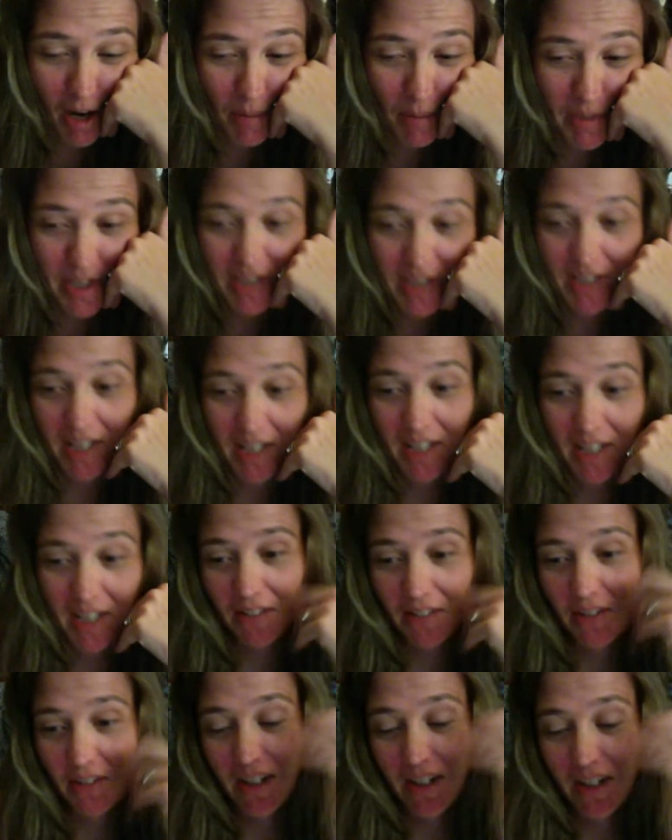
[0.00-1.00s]
just
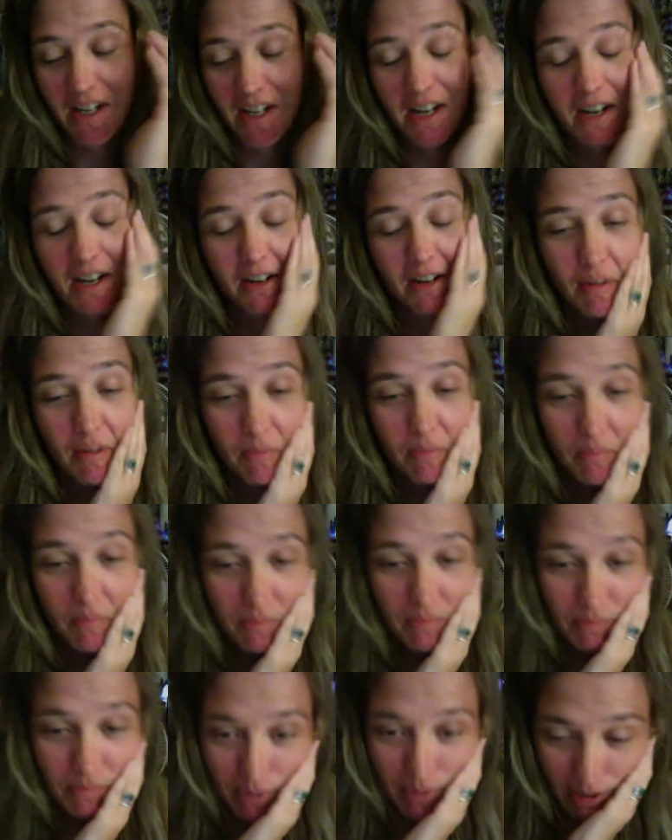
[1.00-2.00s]
thinking right now,
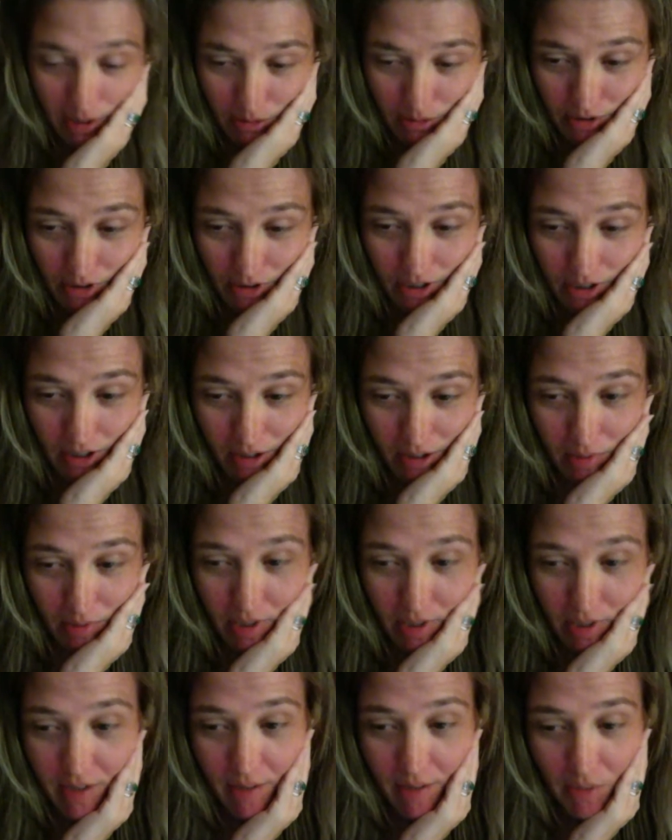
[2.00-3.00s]
I was thinking
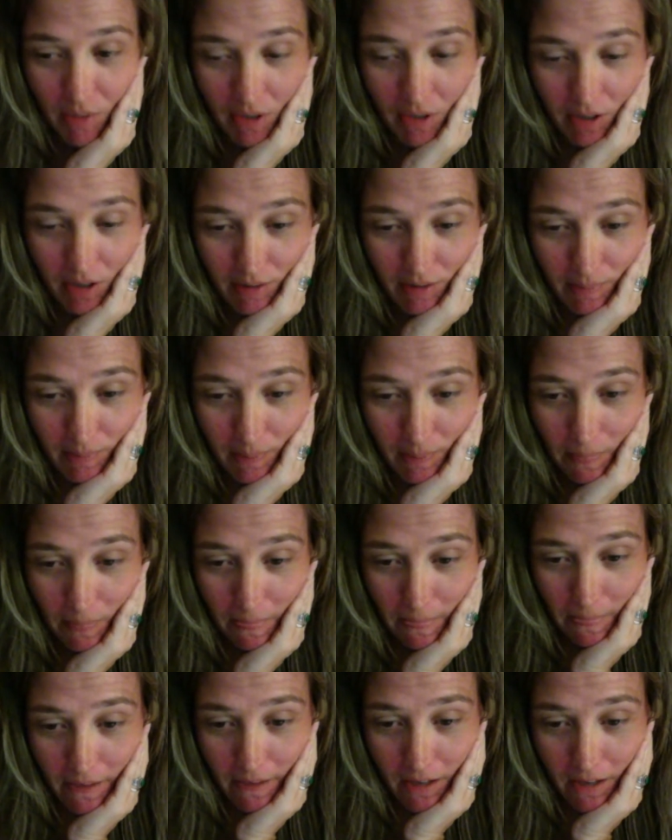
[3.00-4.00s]
about something.
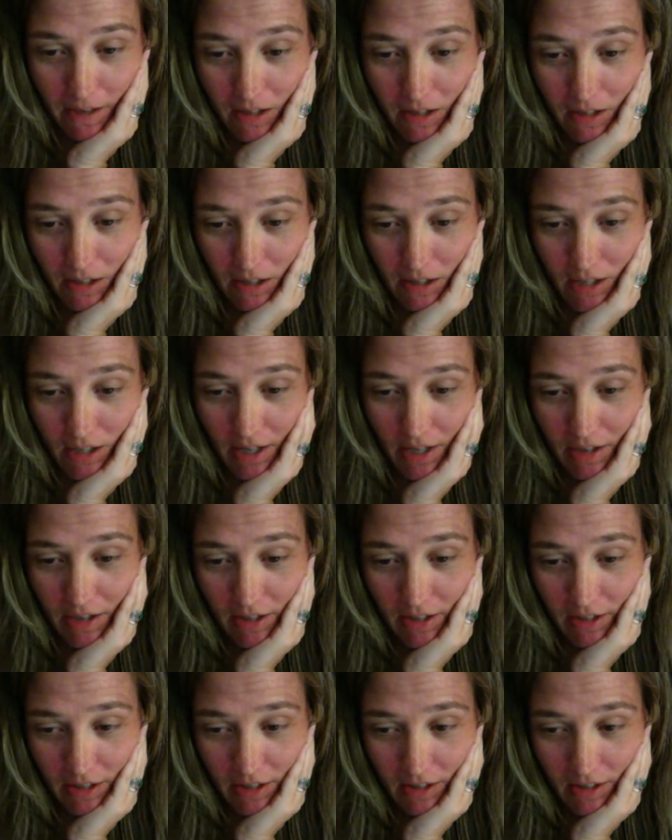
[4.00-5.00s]

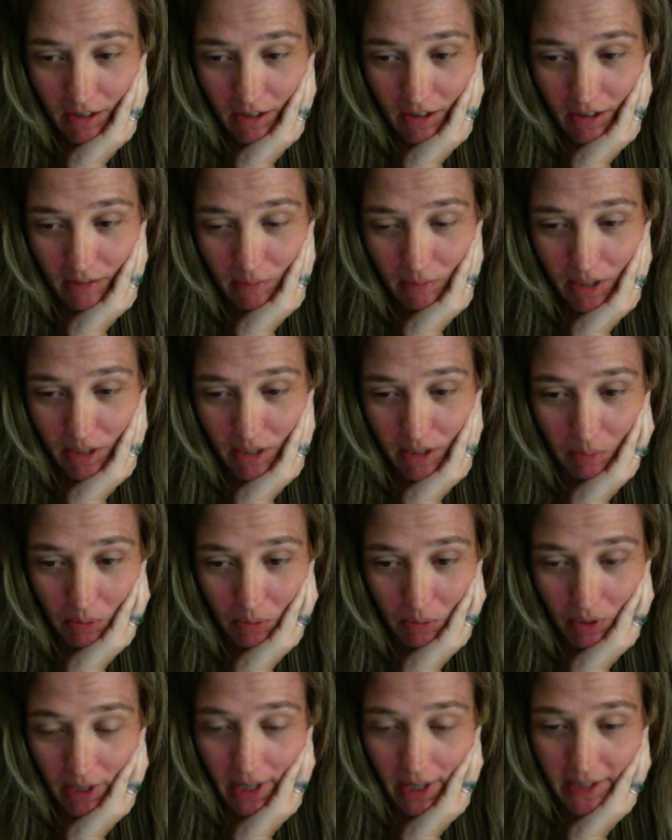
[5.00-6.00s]
Yeah, I've been
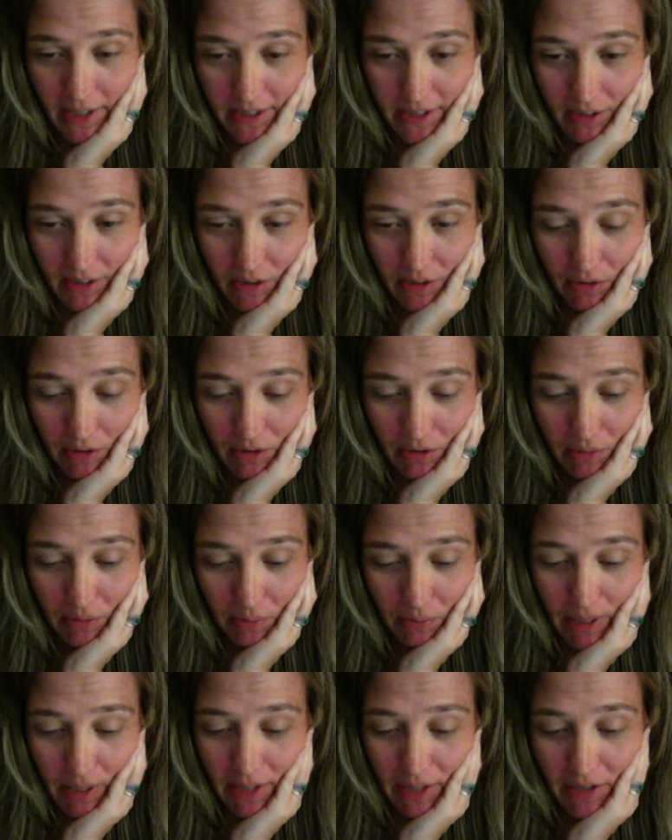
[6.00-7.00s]
depressed. I go
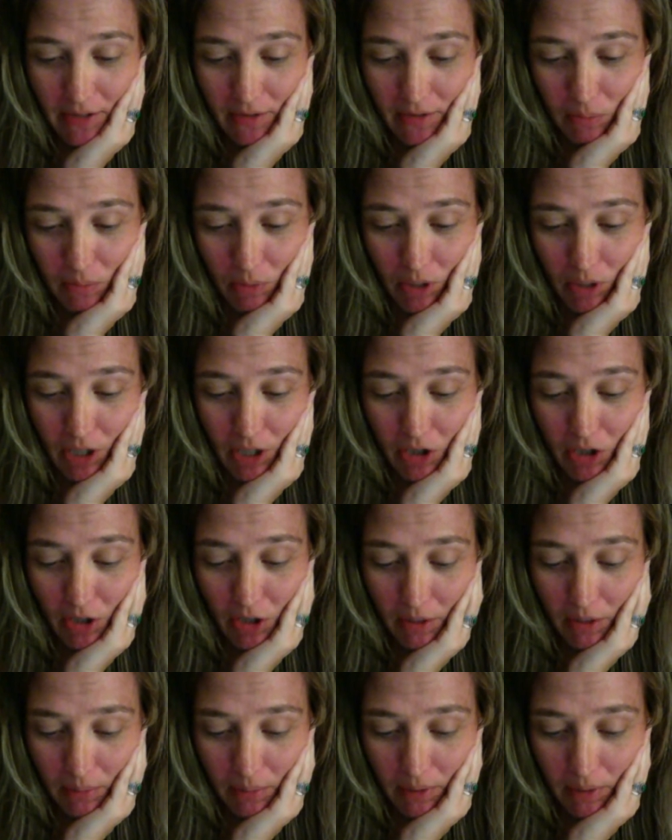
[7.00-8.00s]
through bouts of
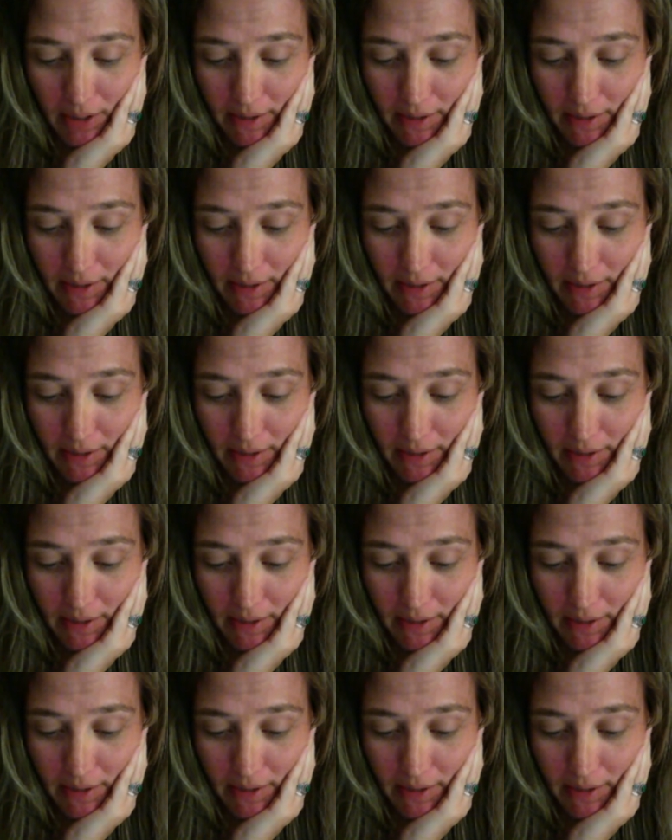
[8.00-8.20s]
depression, but